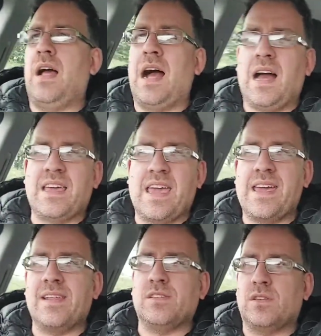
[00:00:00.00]

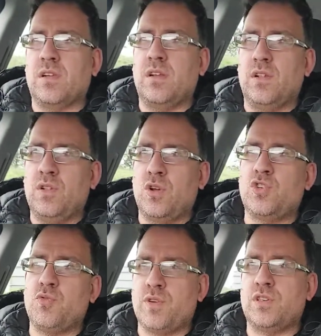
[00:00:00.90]
high-end
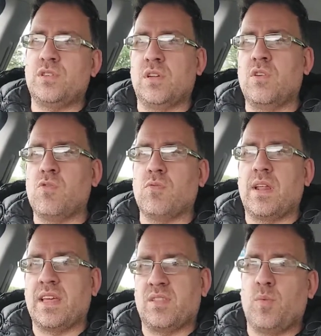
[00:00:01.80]
luxury saloon
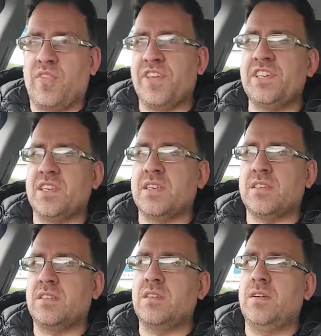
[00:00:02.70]
like what this
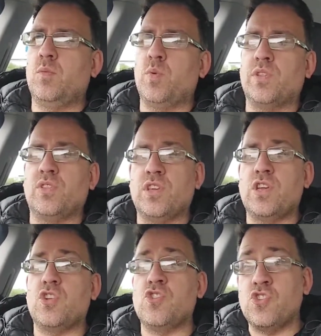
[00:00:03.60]
is, with the
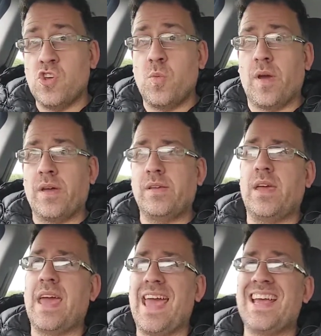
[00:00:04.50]
newer
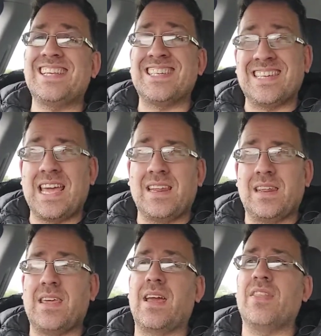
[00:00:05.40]

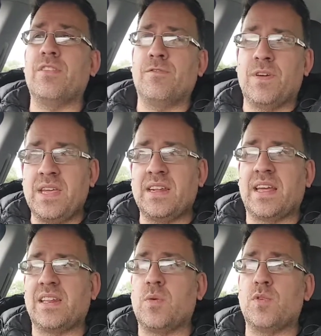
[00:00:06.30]
S90 and the
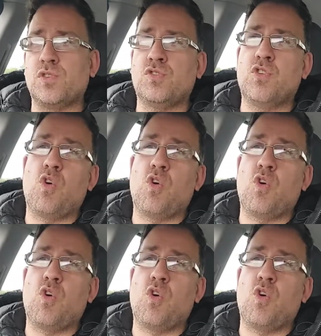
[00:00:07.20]
V90, which took